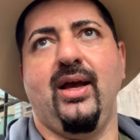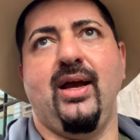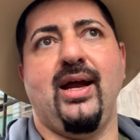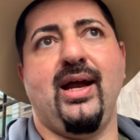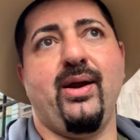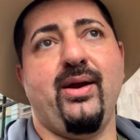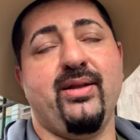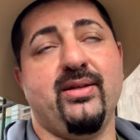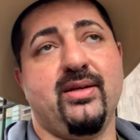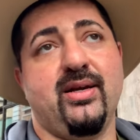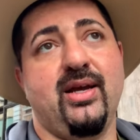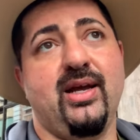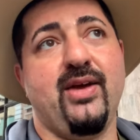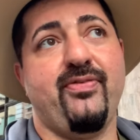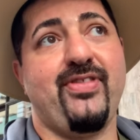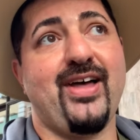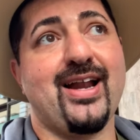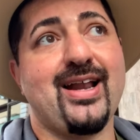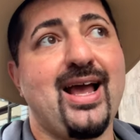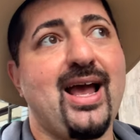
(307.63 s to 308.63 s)
And if
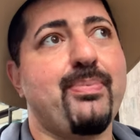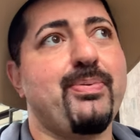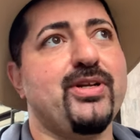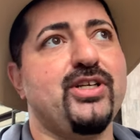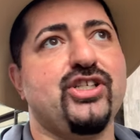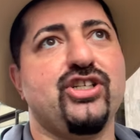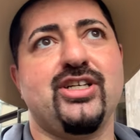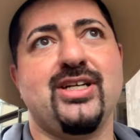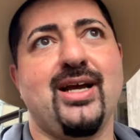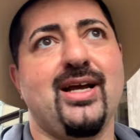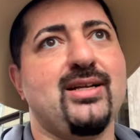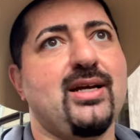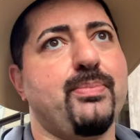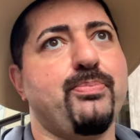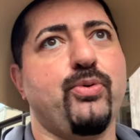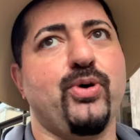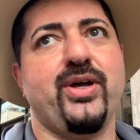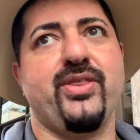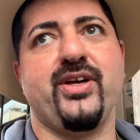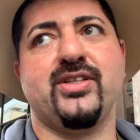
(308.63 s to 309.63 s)
that happens, you're going to end up
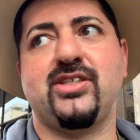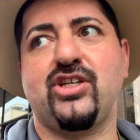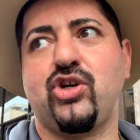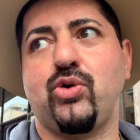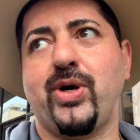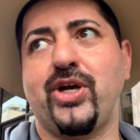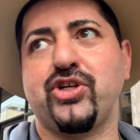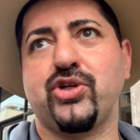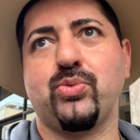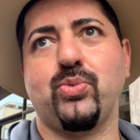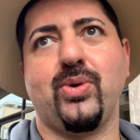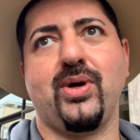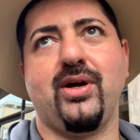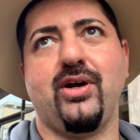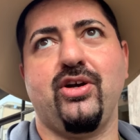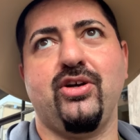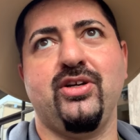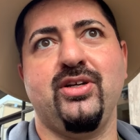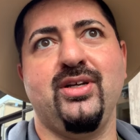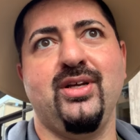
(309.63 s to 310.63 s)
with a situation
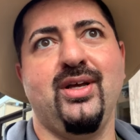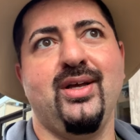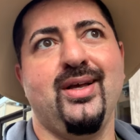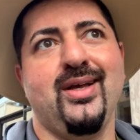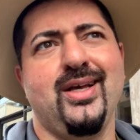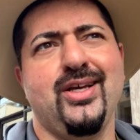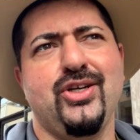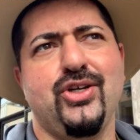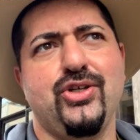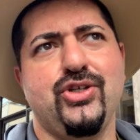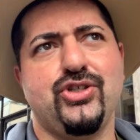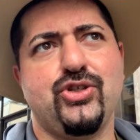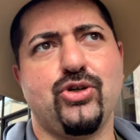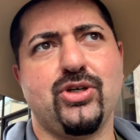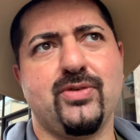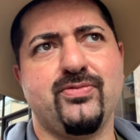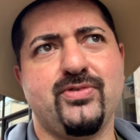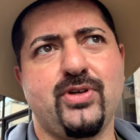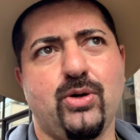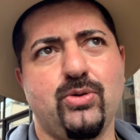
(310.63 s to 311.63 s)
where you sort
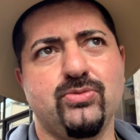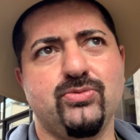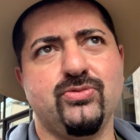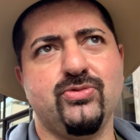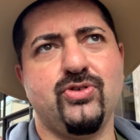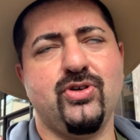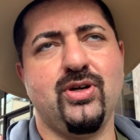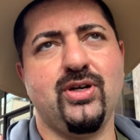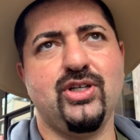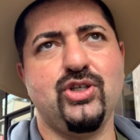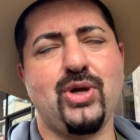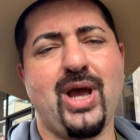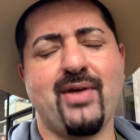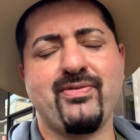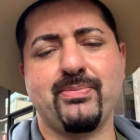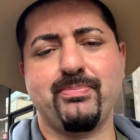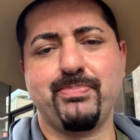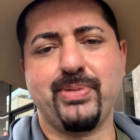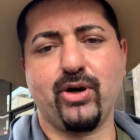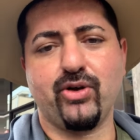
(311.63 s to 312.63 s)
of don't, you
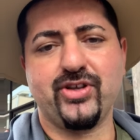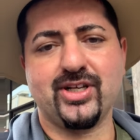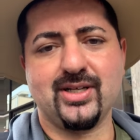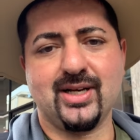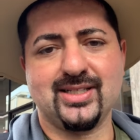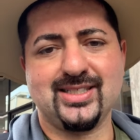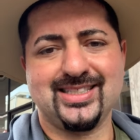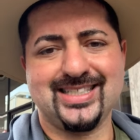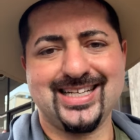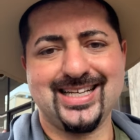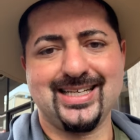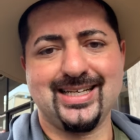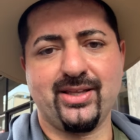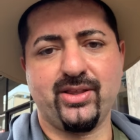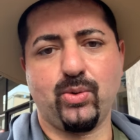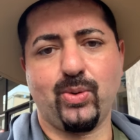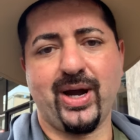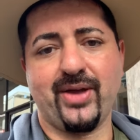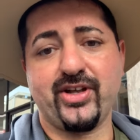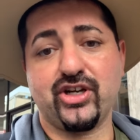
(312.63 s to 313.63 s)
haven't built a city in
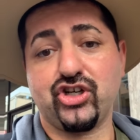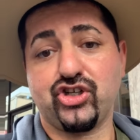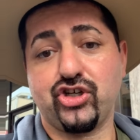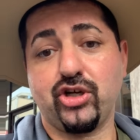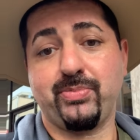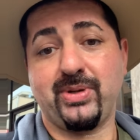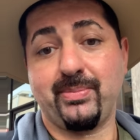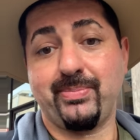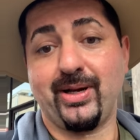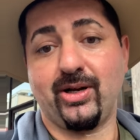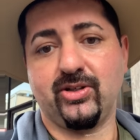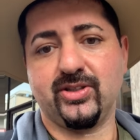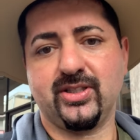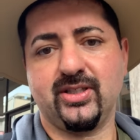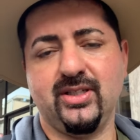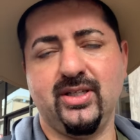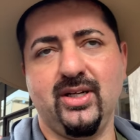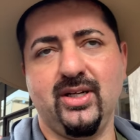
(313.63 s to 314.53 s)
the way that it should be built.